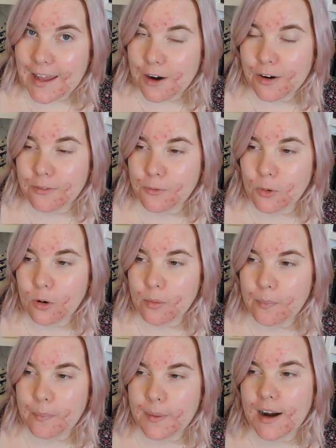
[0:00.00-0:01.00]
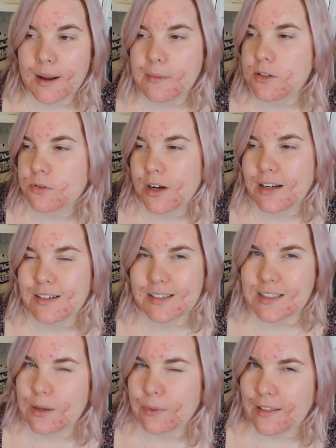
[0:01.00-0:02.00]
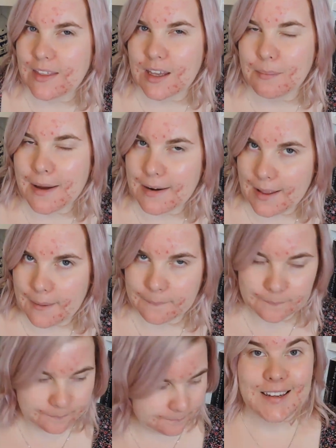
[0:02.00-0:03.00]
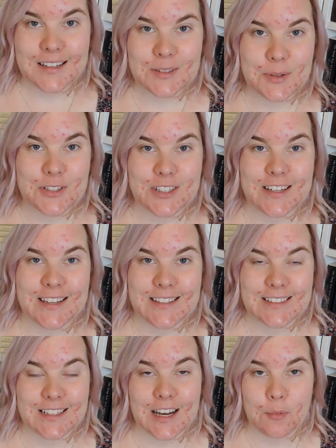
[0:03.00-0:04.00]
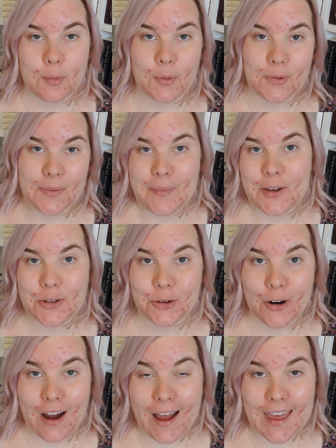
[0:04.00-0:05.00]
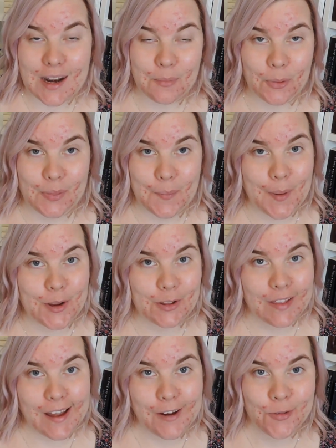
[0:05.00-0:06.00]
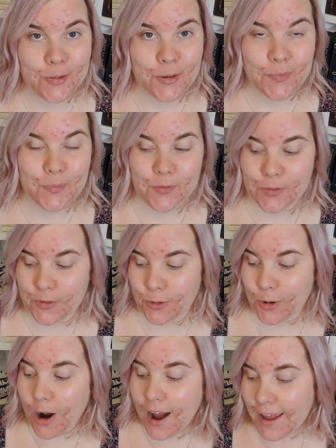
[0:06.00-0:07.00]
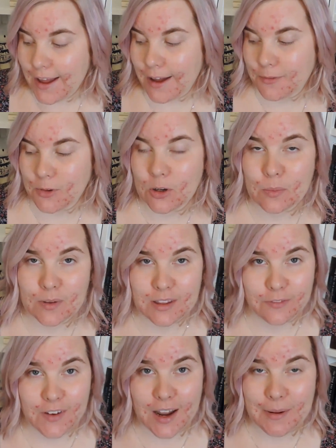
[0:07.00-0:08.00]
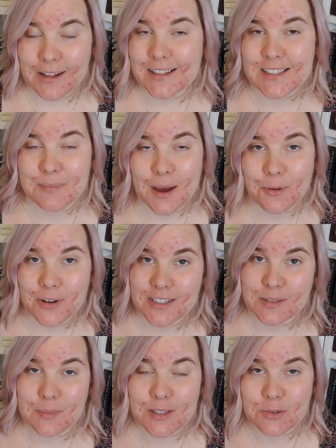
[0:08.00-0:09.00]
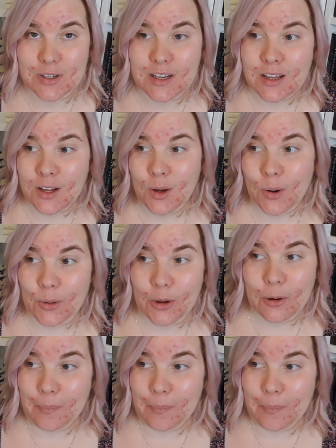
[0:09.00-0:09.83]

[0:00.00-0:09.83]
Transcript: caring for, but I'm intrigued to see what I think about now. Next question is to name a book that made you cry and a book that made you laugh. For cry, I've gone with A Fine Balance by Rohinton Mystery, although